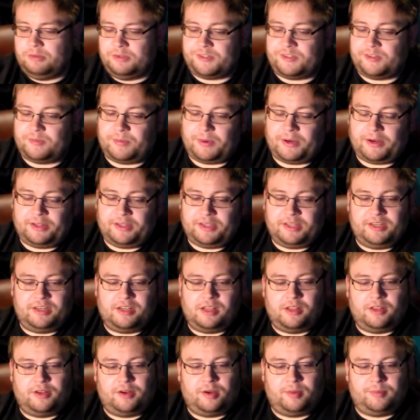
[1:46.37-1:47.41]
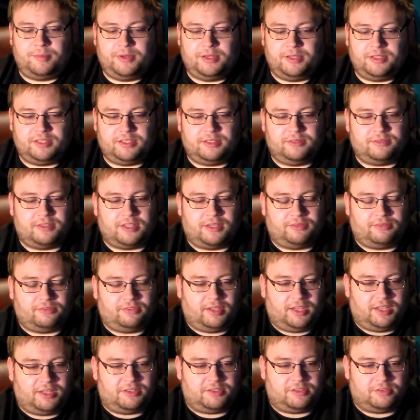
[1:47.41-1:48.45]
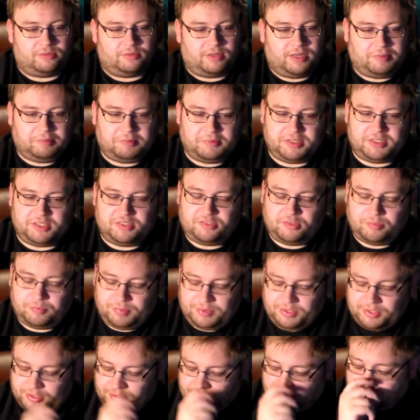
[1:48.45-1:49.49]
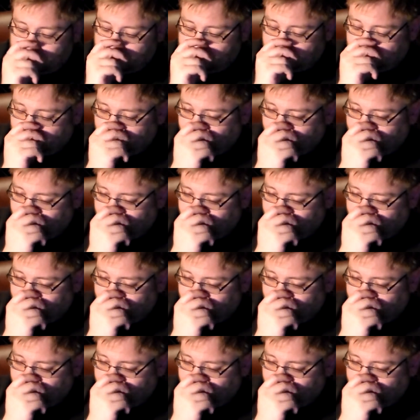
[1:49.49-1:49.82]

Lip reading: which is apparently another ability of Death's Head to randomly disappear.